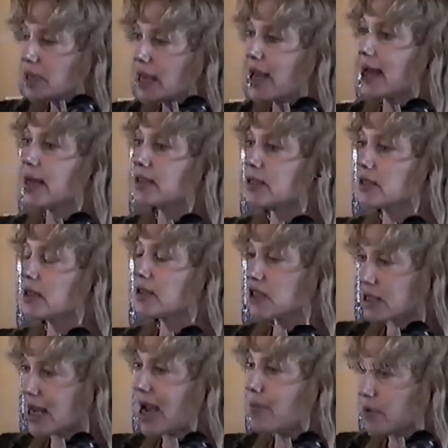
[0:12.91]
as
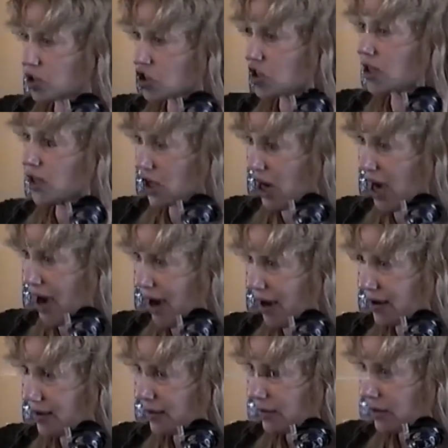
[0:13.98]
established in
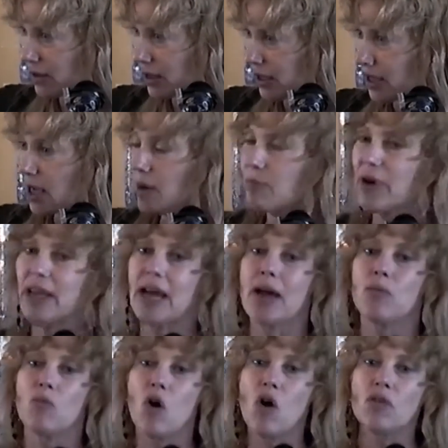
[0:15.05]
God, but
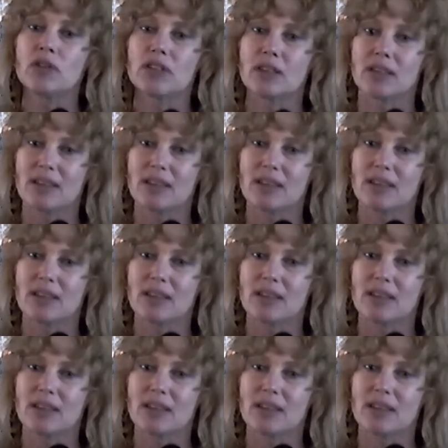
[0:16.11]
I won't